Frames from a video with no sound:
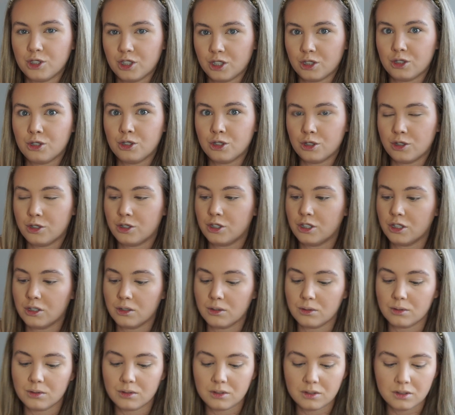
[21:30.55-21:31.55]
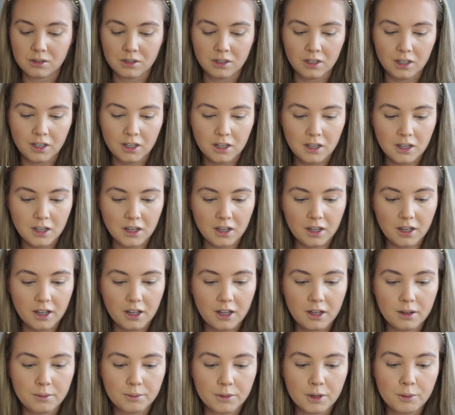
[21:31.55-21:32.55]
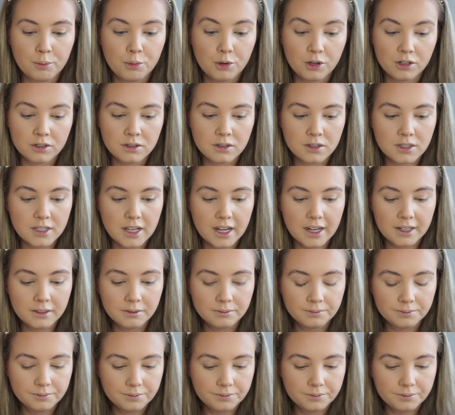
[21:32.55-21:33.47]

I just use the bronzer.